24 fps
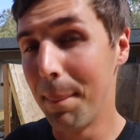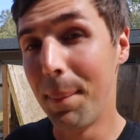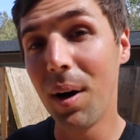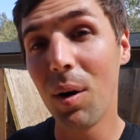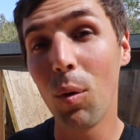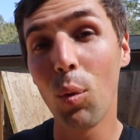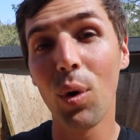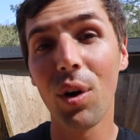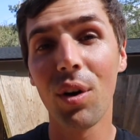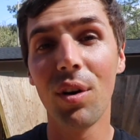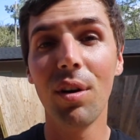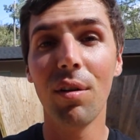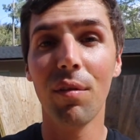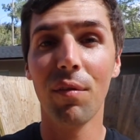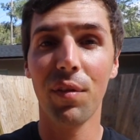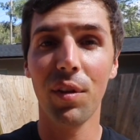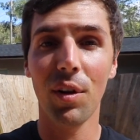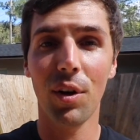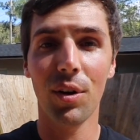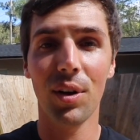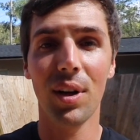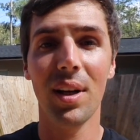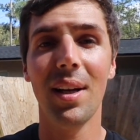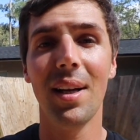But we're here in
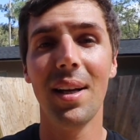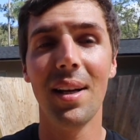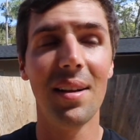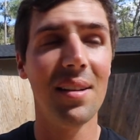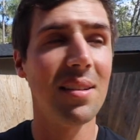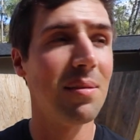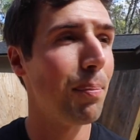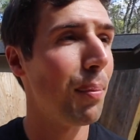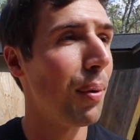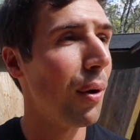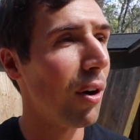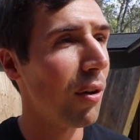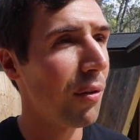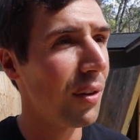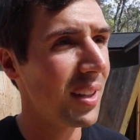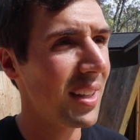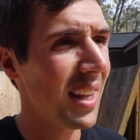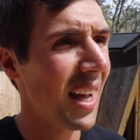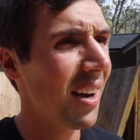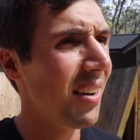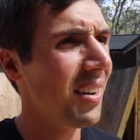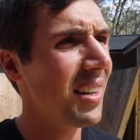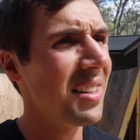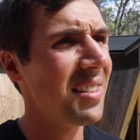Florida. It is perfect
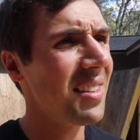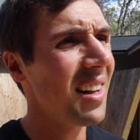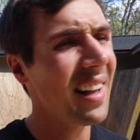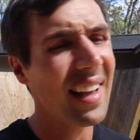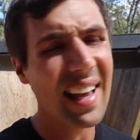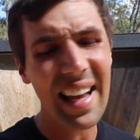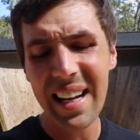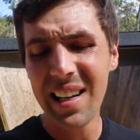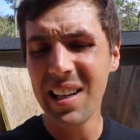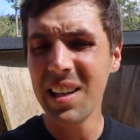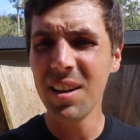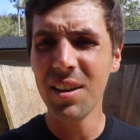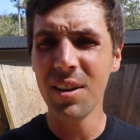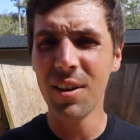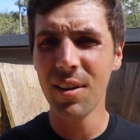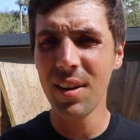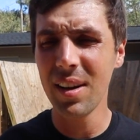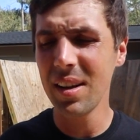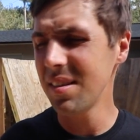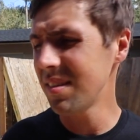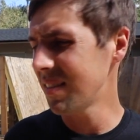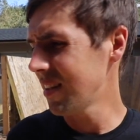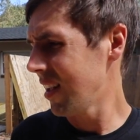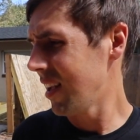out. It's like 80
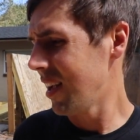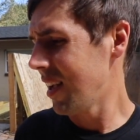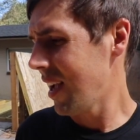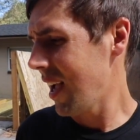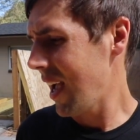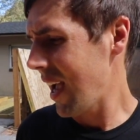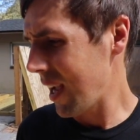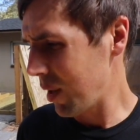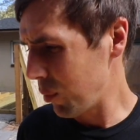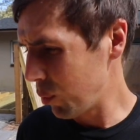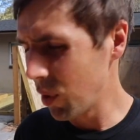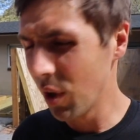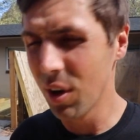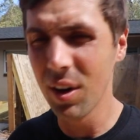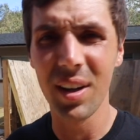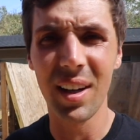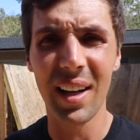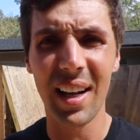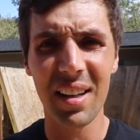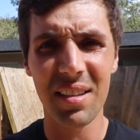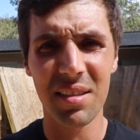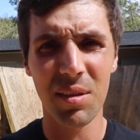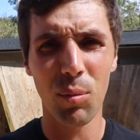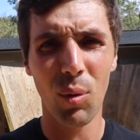degrees. And we are going
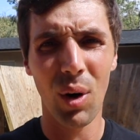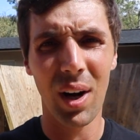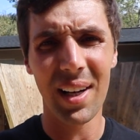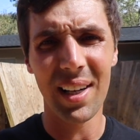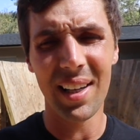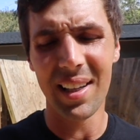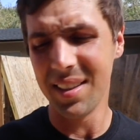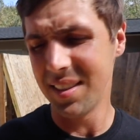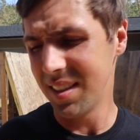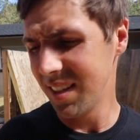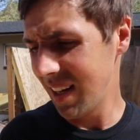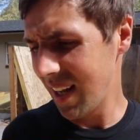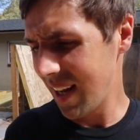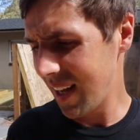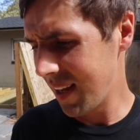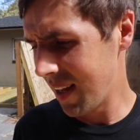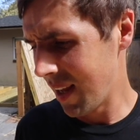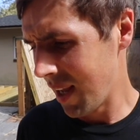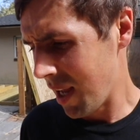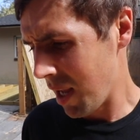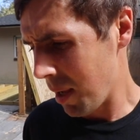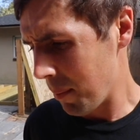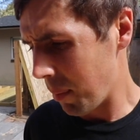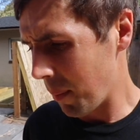to get some riding in today.
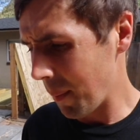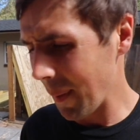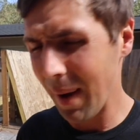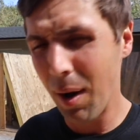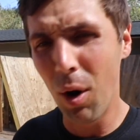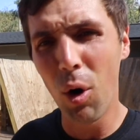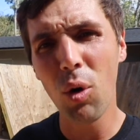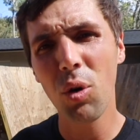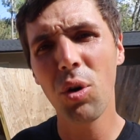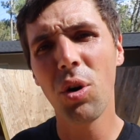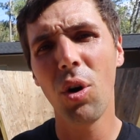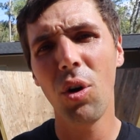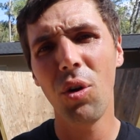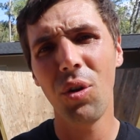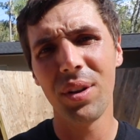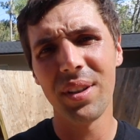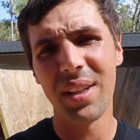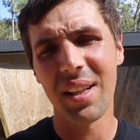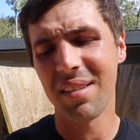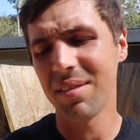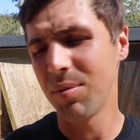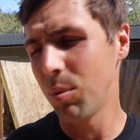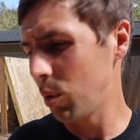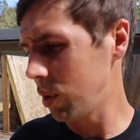But my whole goal on
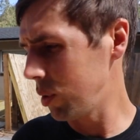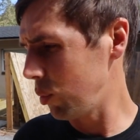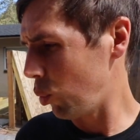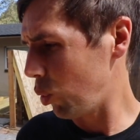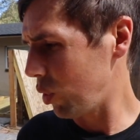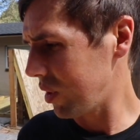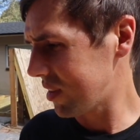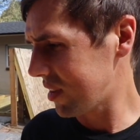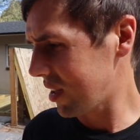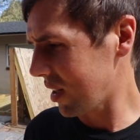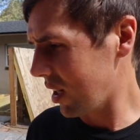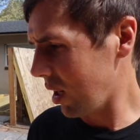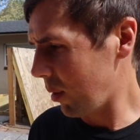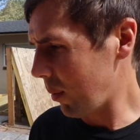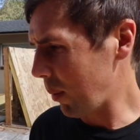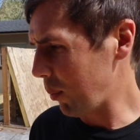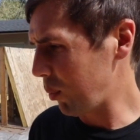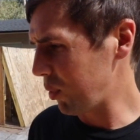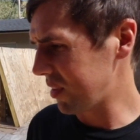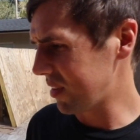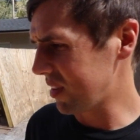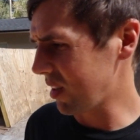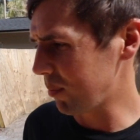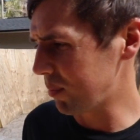this one was to come
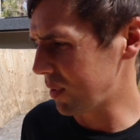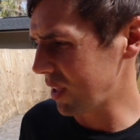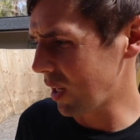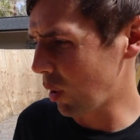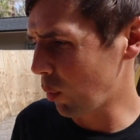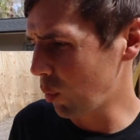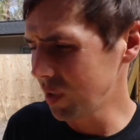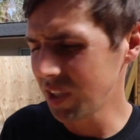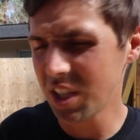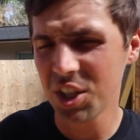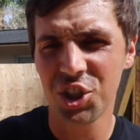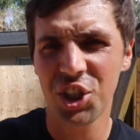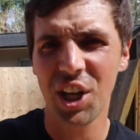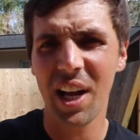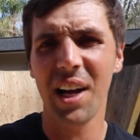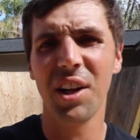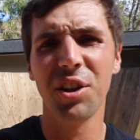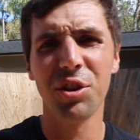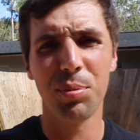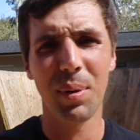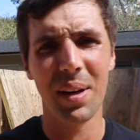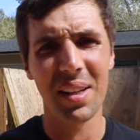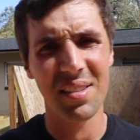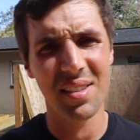up with something. I wanted to
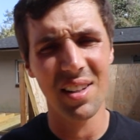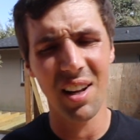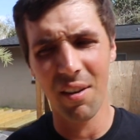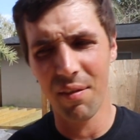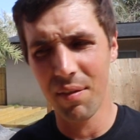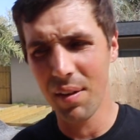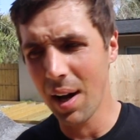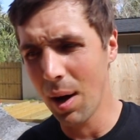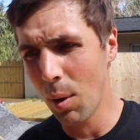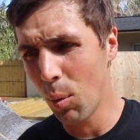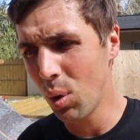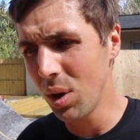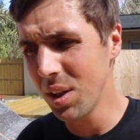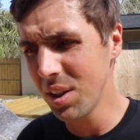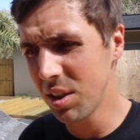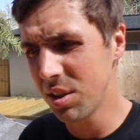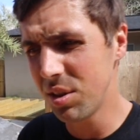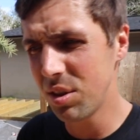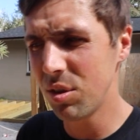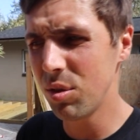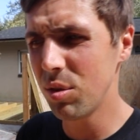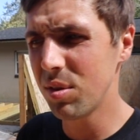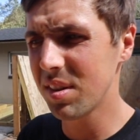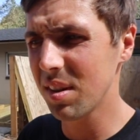challenge myself. I wanted
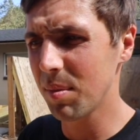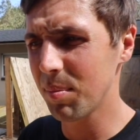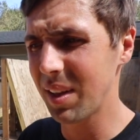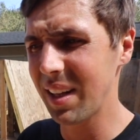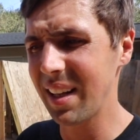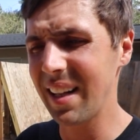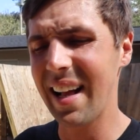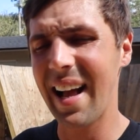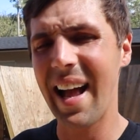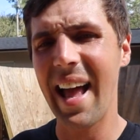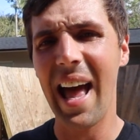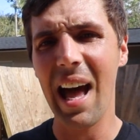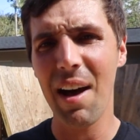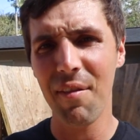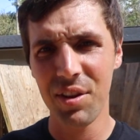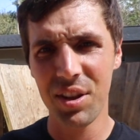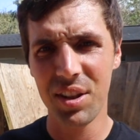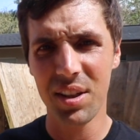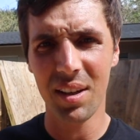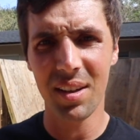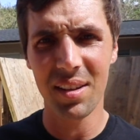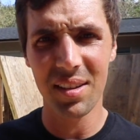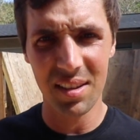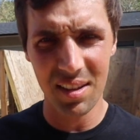to do something that I
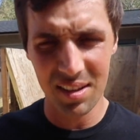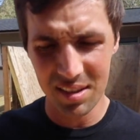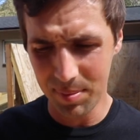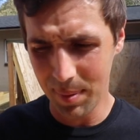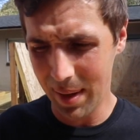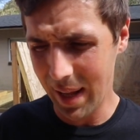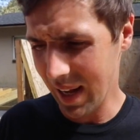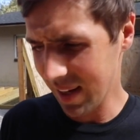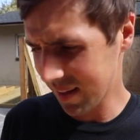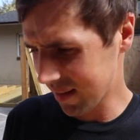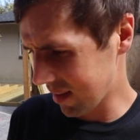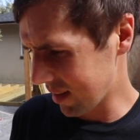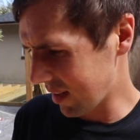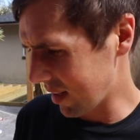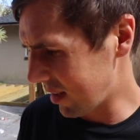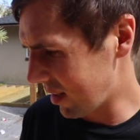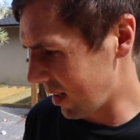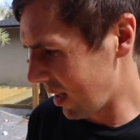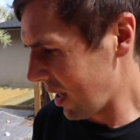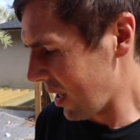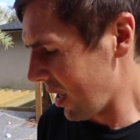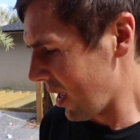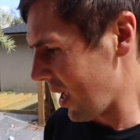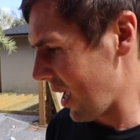haven't done since my accident.
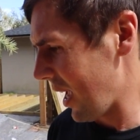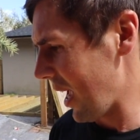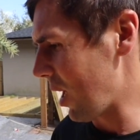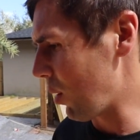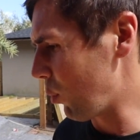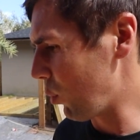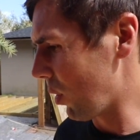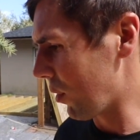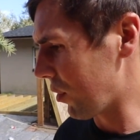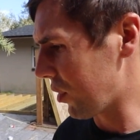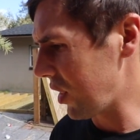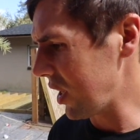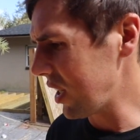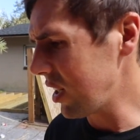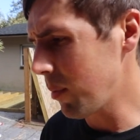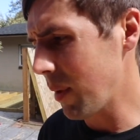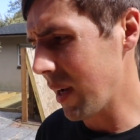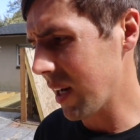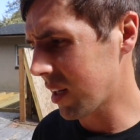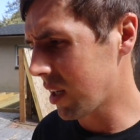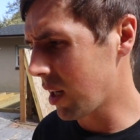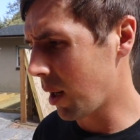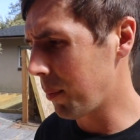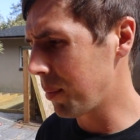And we were thinking
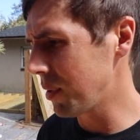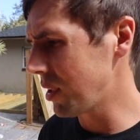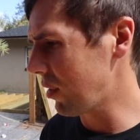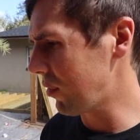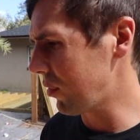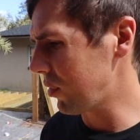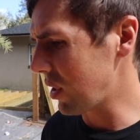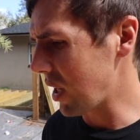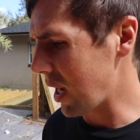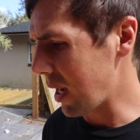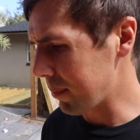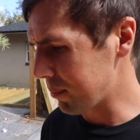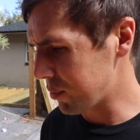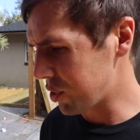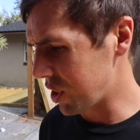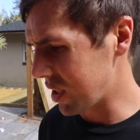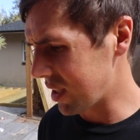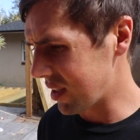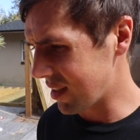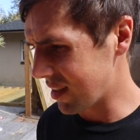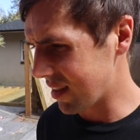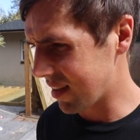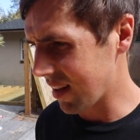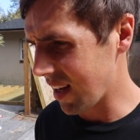about a couple different
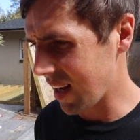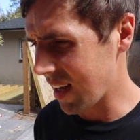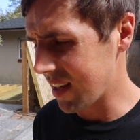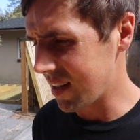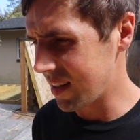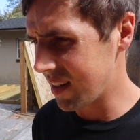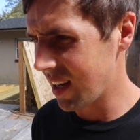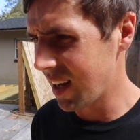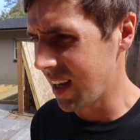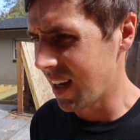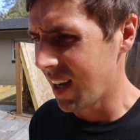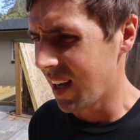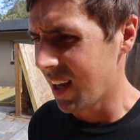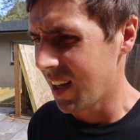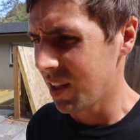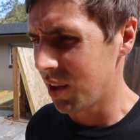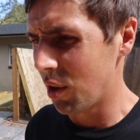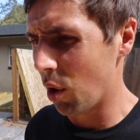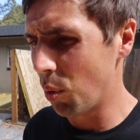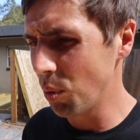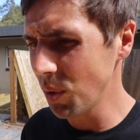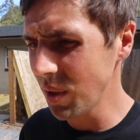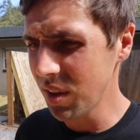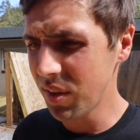options. And
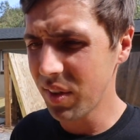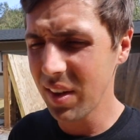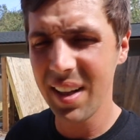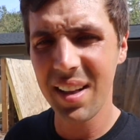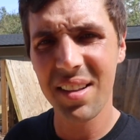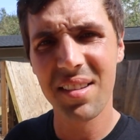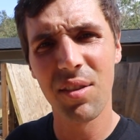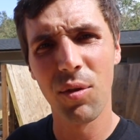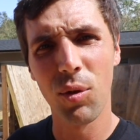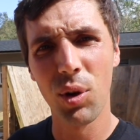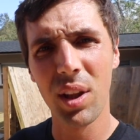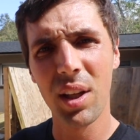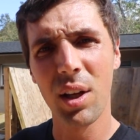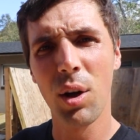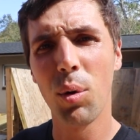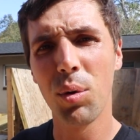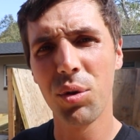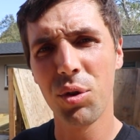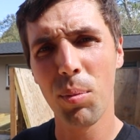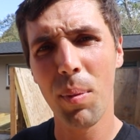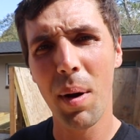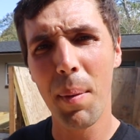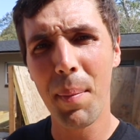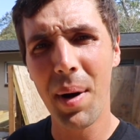the only thing that's really
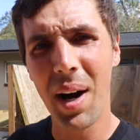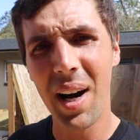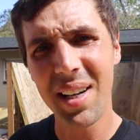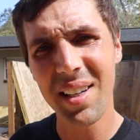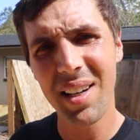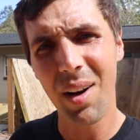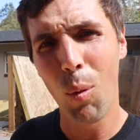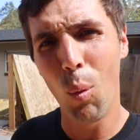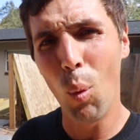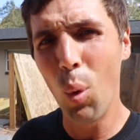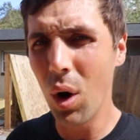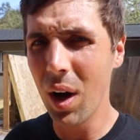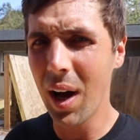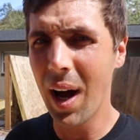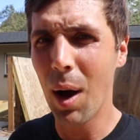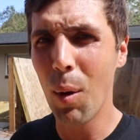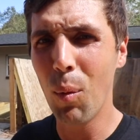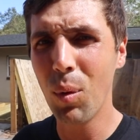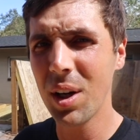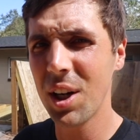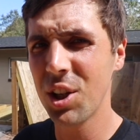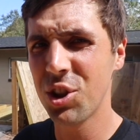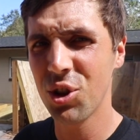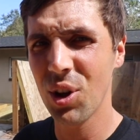going through my mind on what I
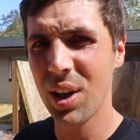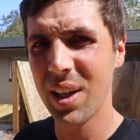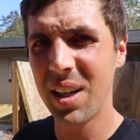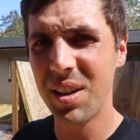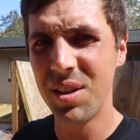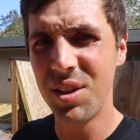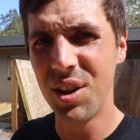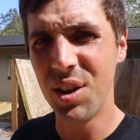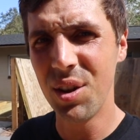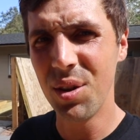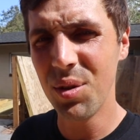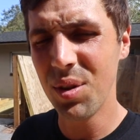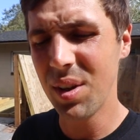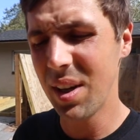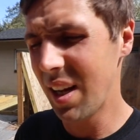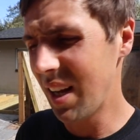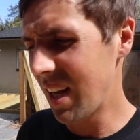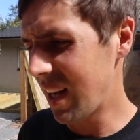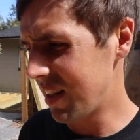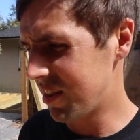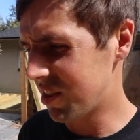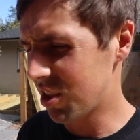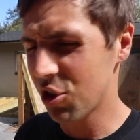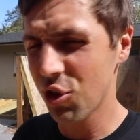want to try to do
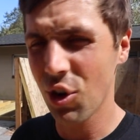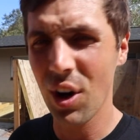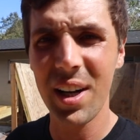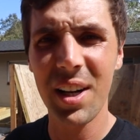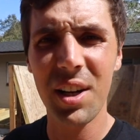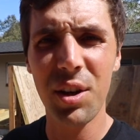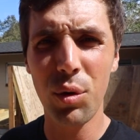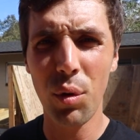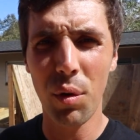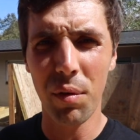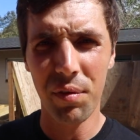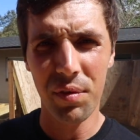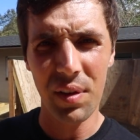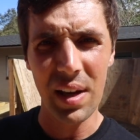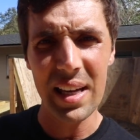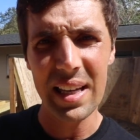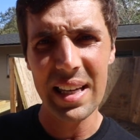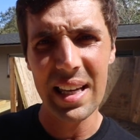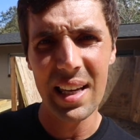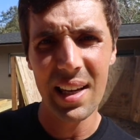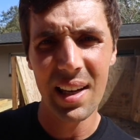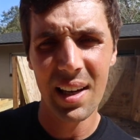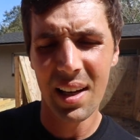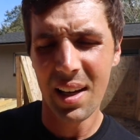is try to do a
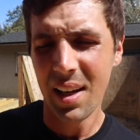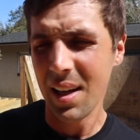fakie.